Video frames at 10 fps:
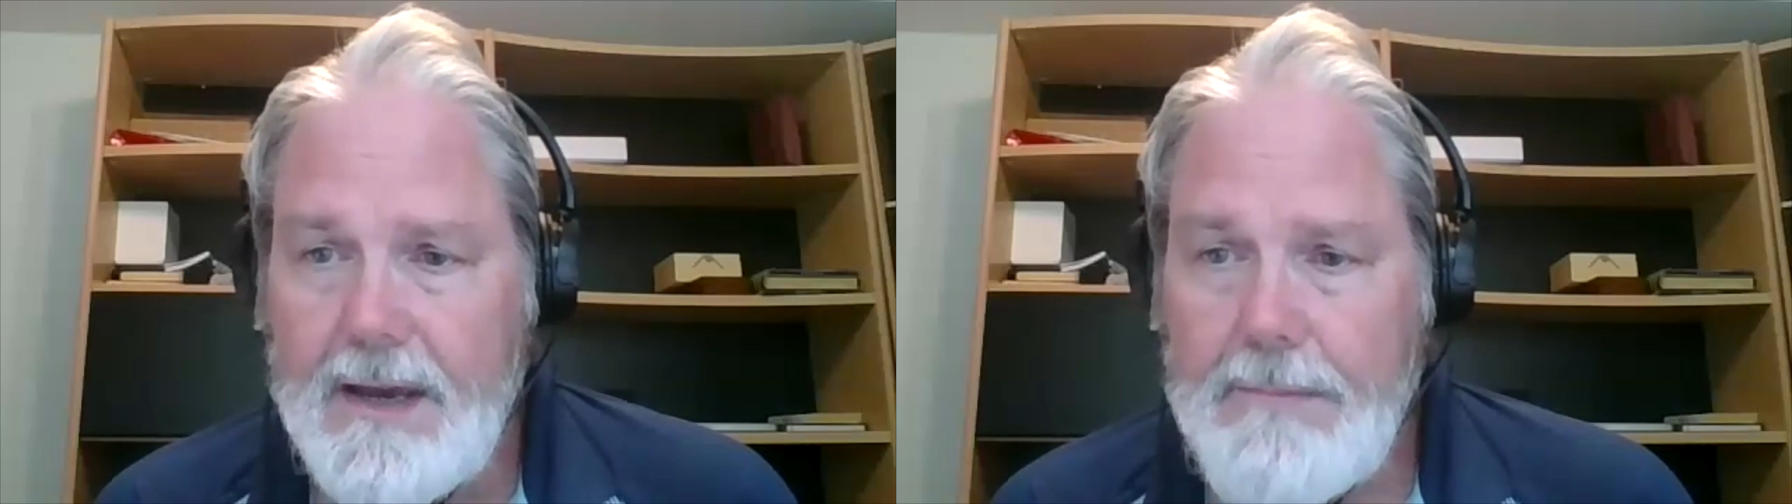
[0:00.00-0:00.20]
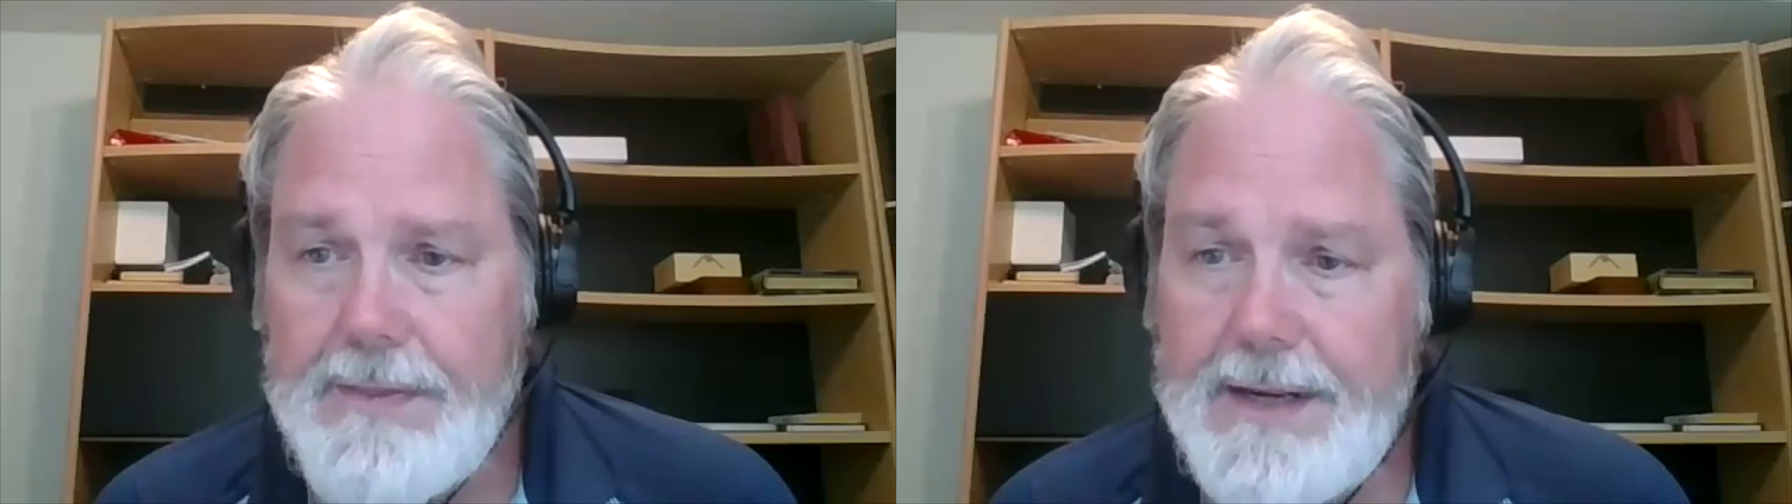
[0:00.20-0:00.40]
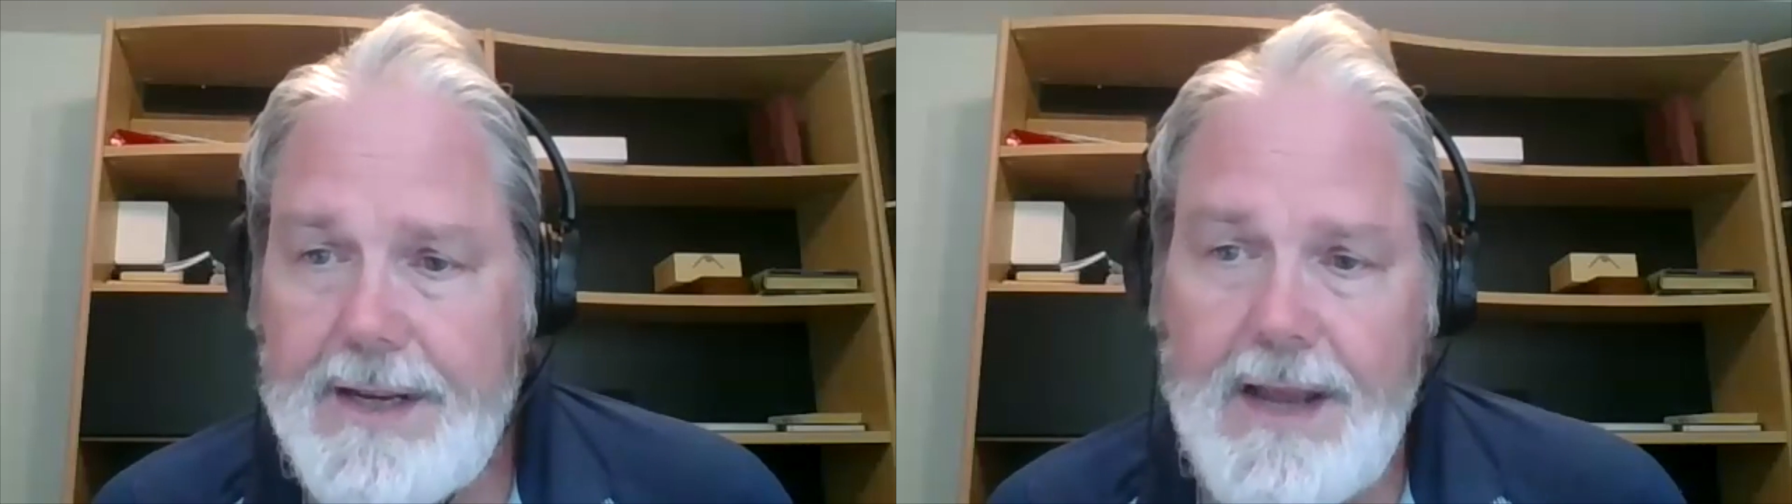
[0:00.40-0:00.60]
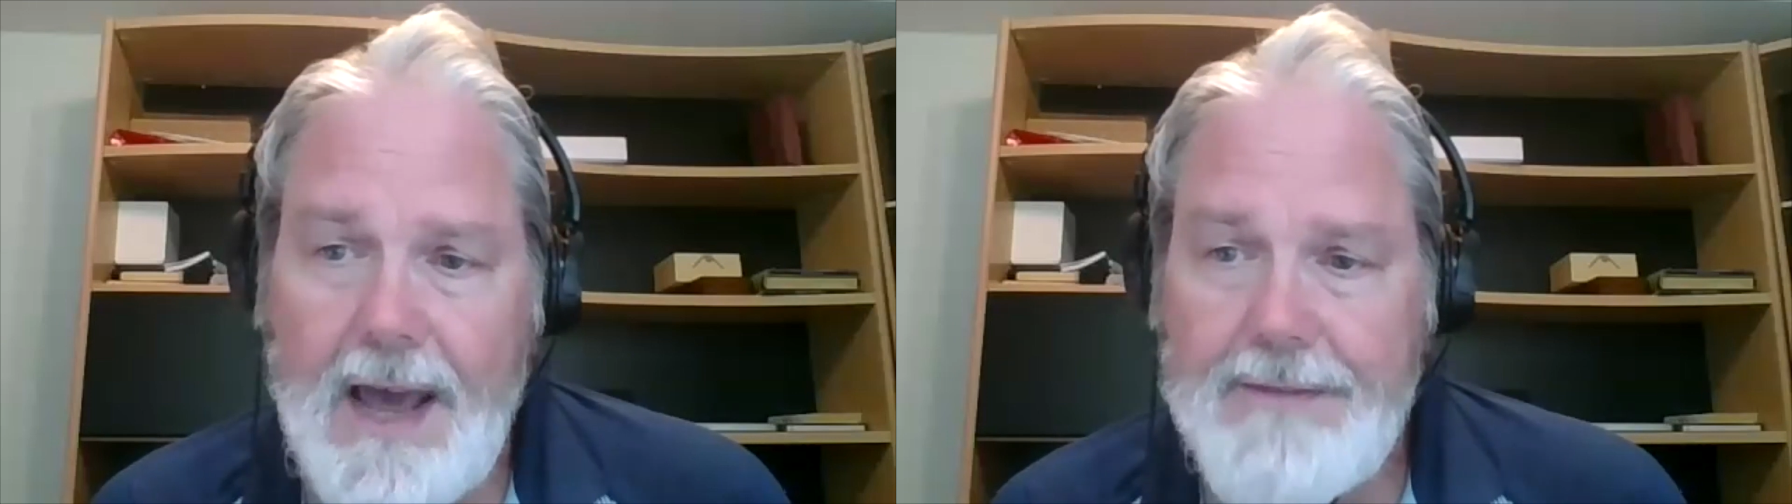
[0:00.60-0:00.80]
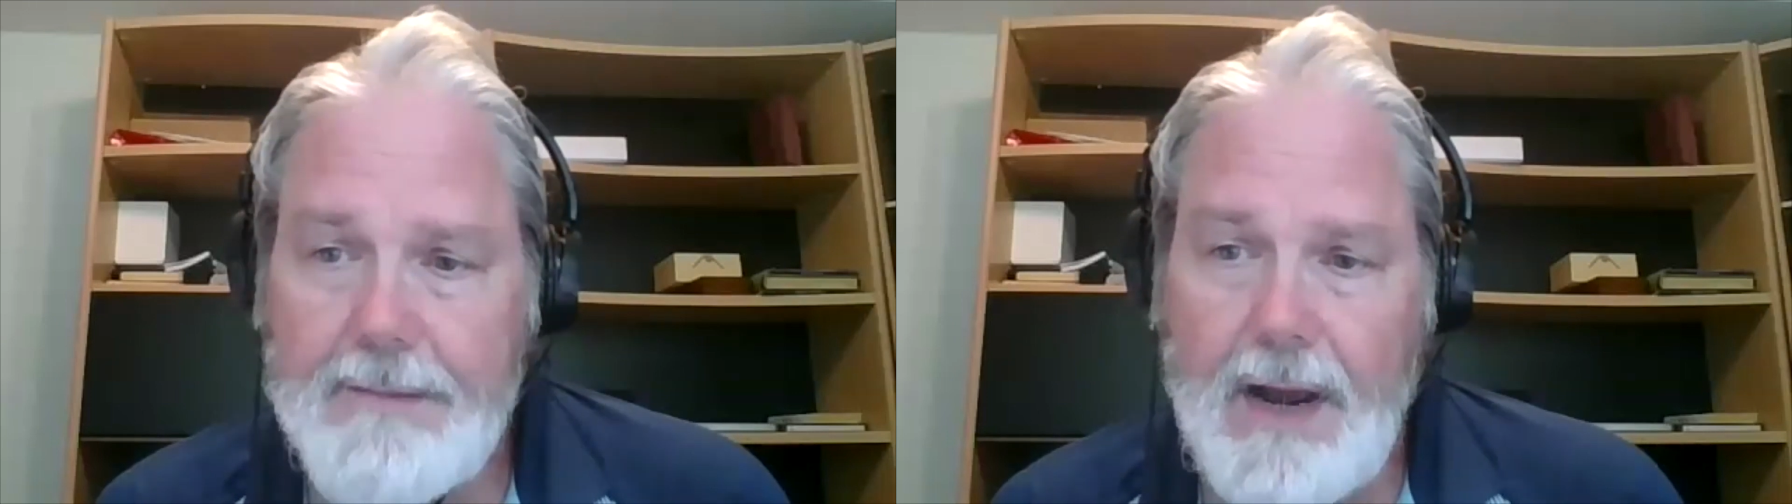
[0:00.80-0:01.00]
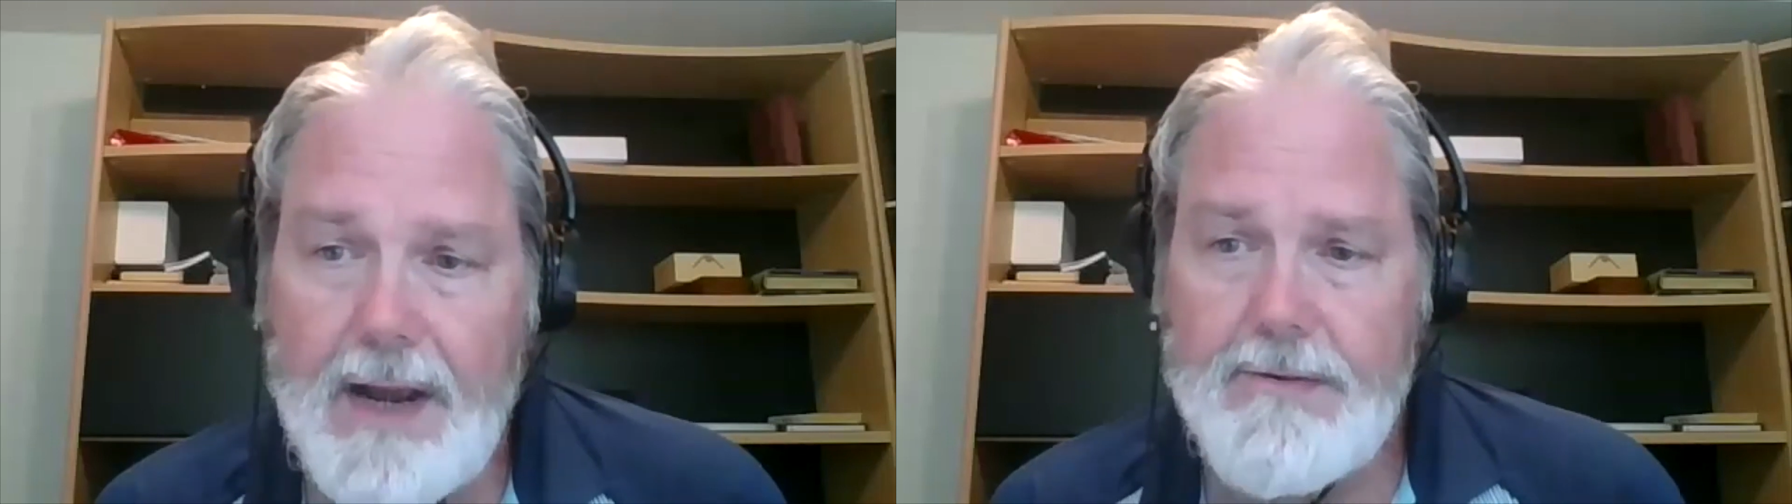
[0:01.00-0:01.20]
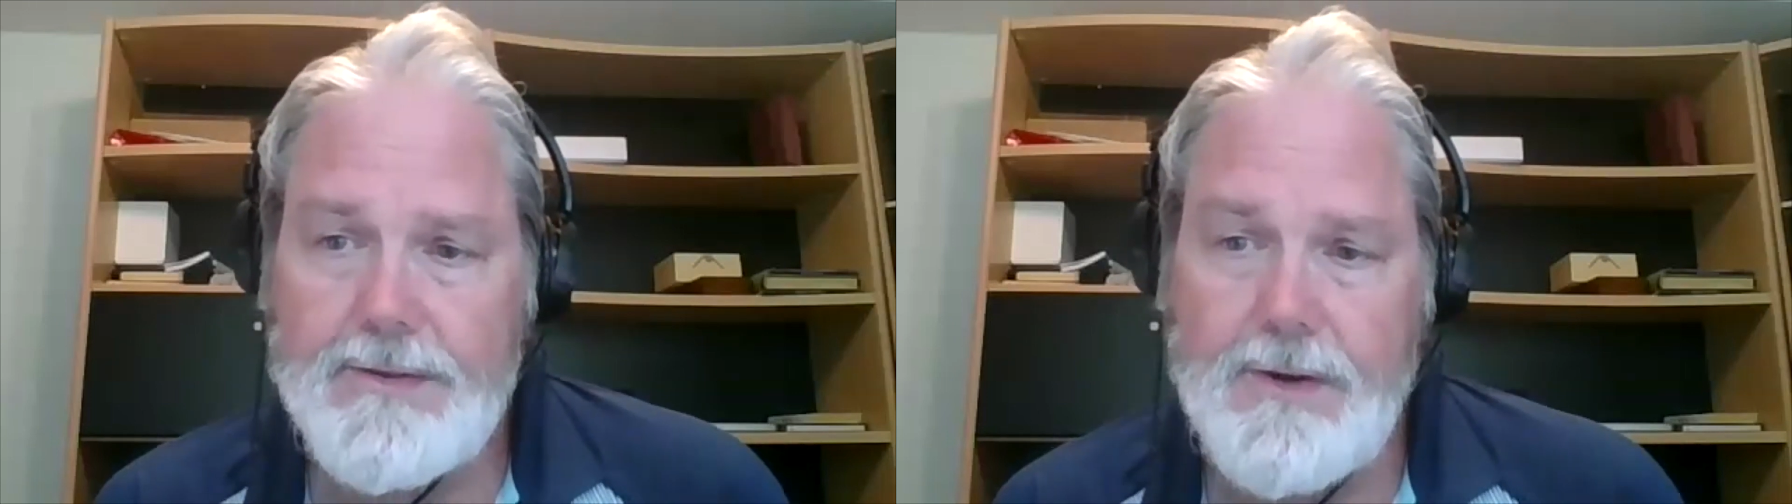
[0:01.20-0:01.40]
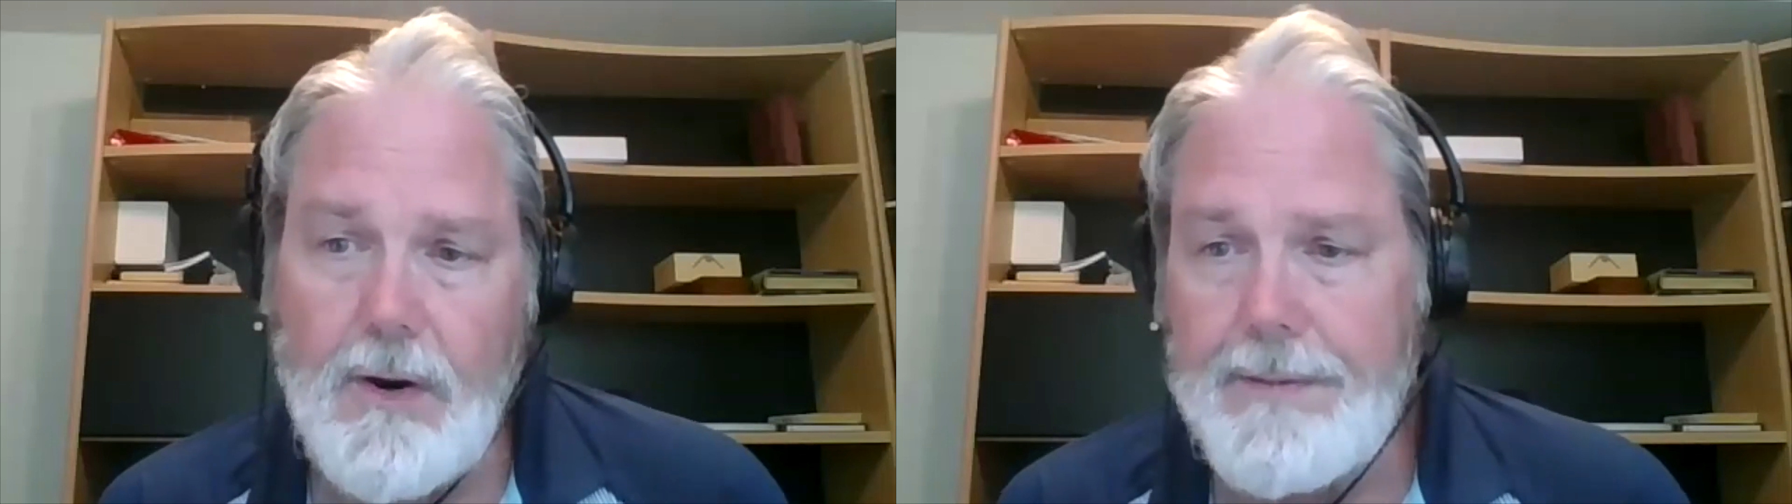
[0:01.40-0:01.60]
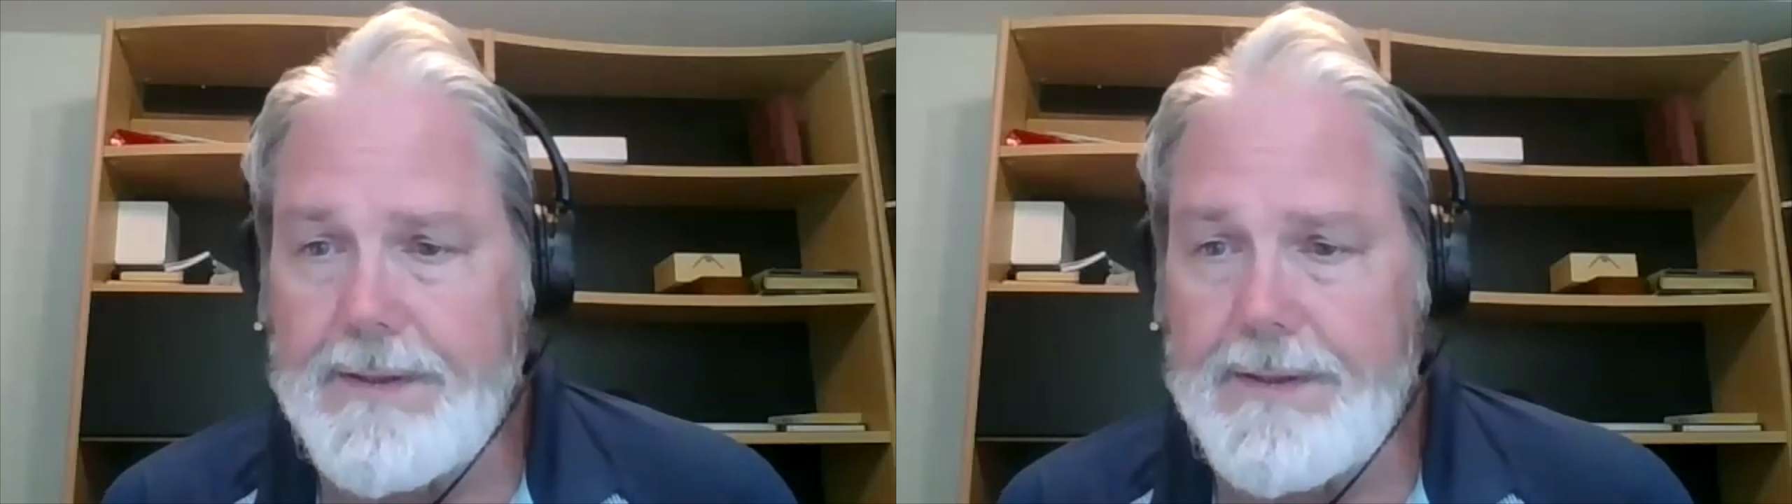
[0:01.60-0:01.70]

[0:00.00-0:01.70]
But they didn't have the microscope